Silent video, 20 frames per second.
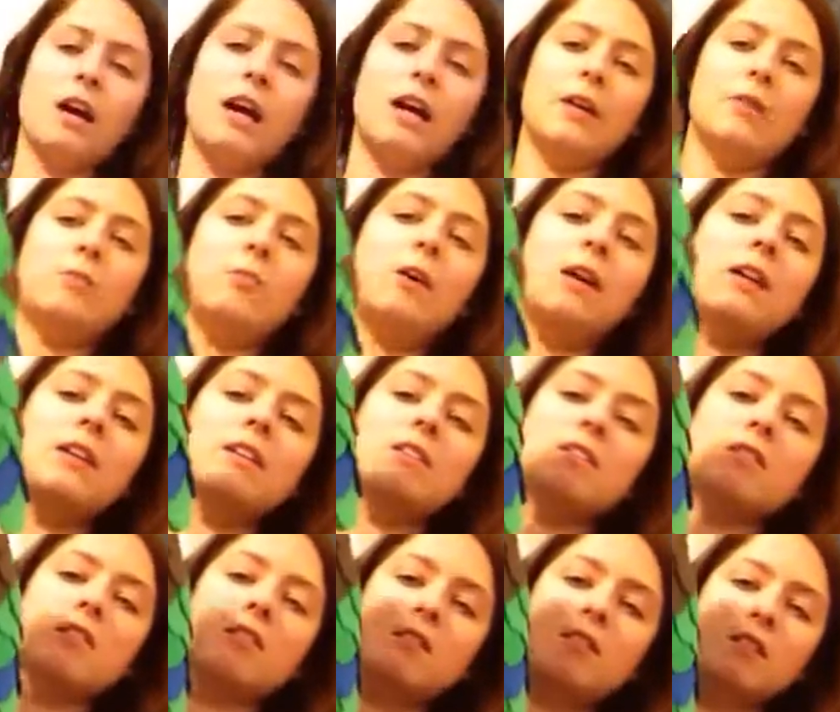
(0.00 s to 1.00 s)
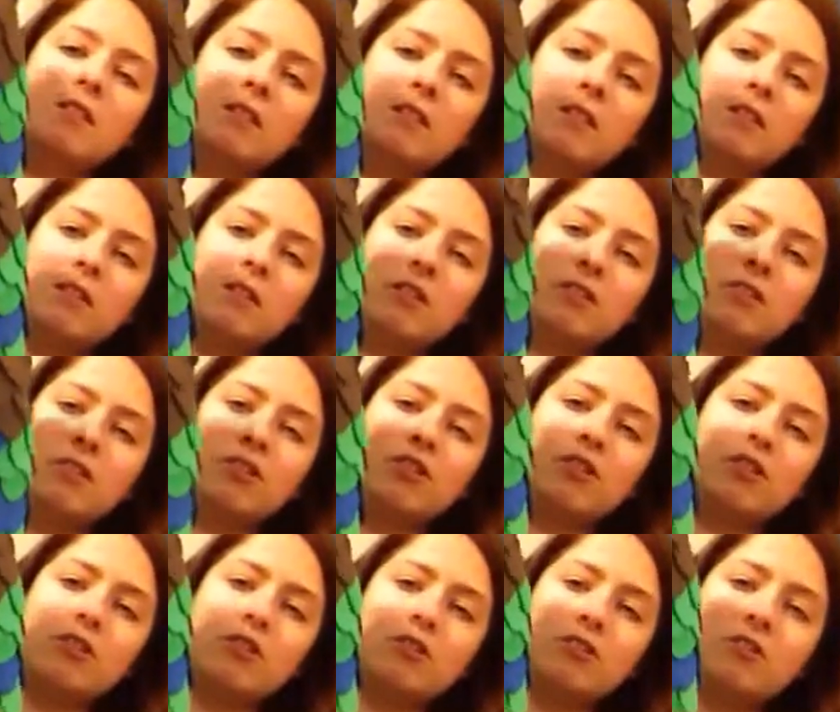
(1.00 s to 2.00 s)
I want the
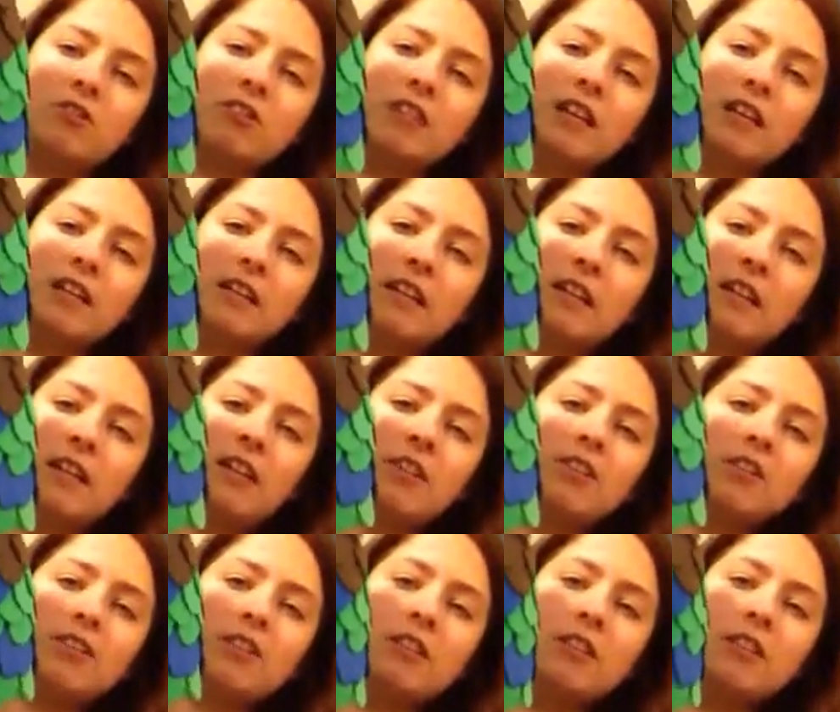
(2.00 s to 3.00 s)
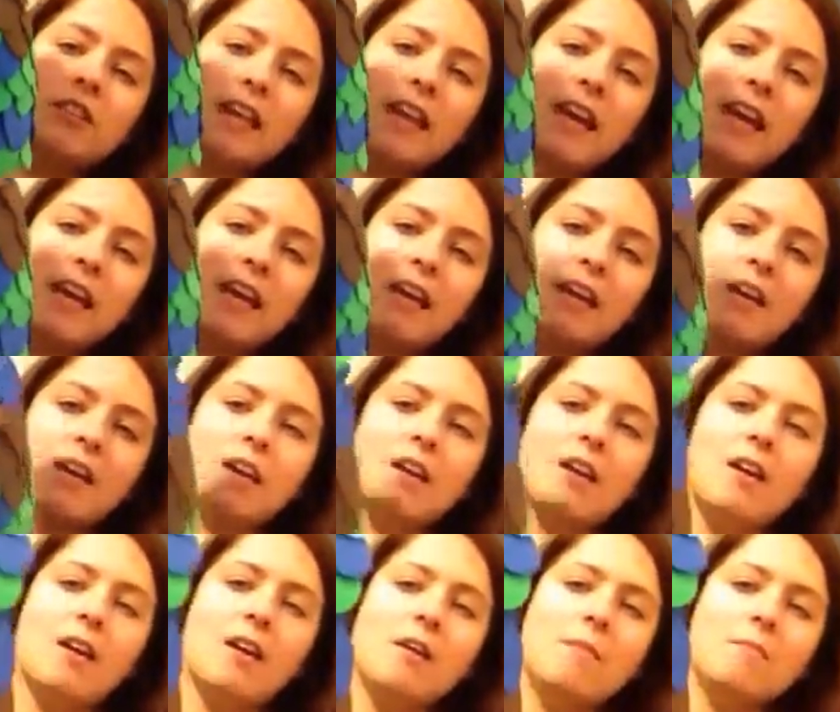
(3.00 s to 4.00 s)
circles down here to stay,
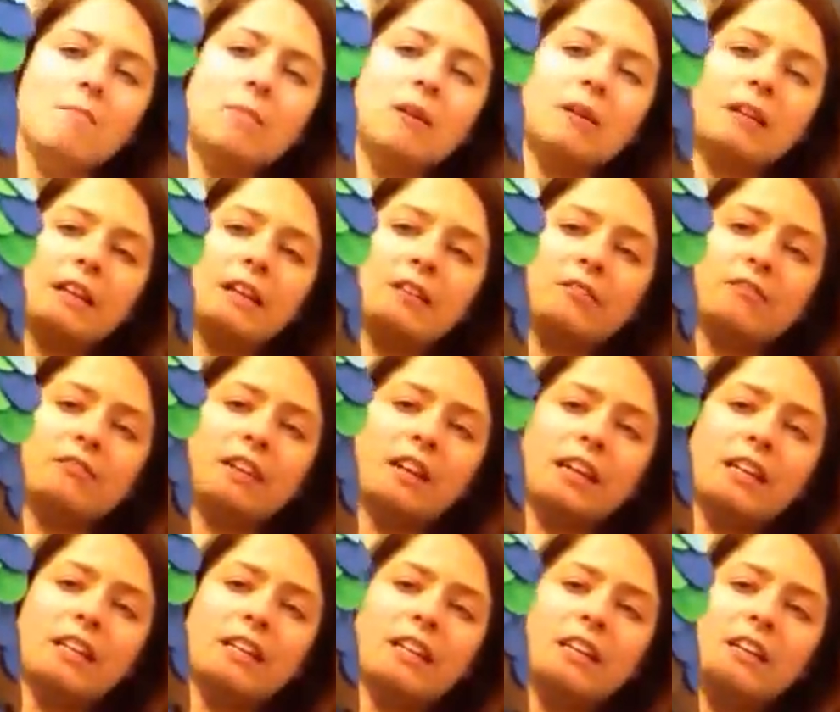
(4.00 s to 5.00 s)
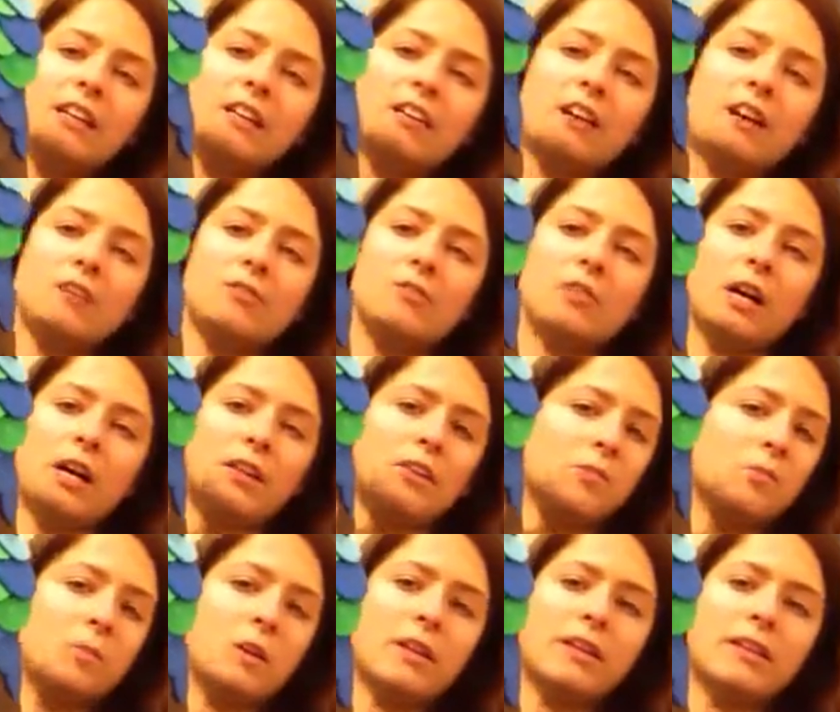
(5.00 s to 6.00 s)
but like right here, I
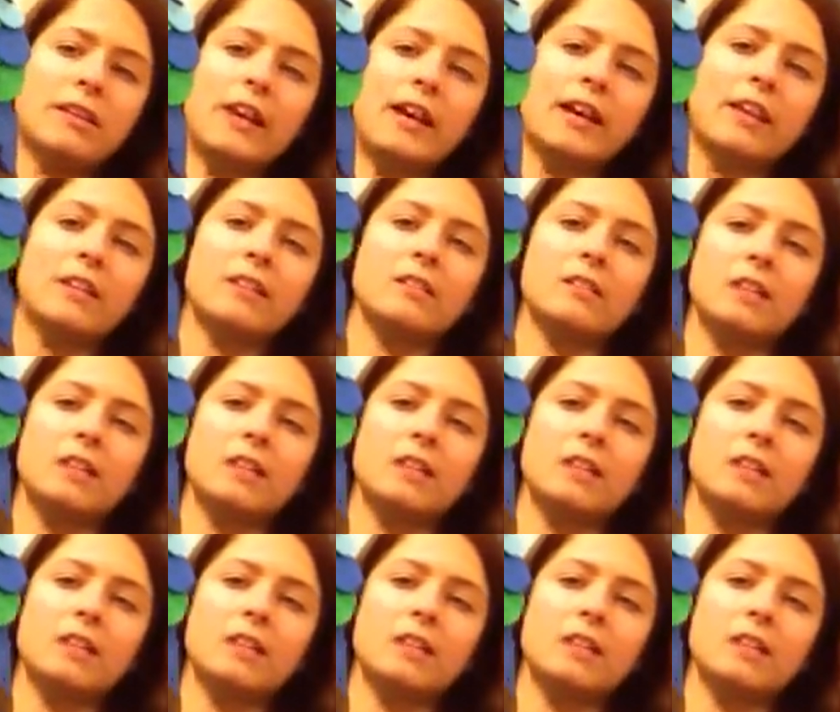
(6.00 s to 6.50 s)
don't want that.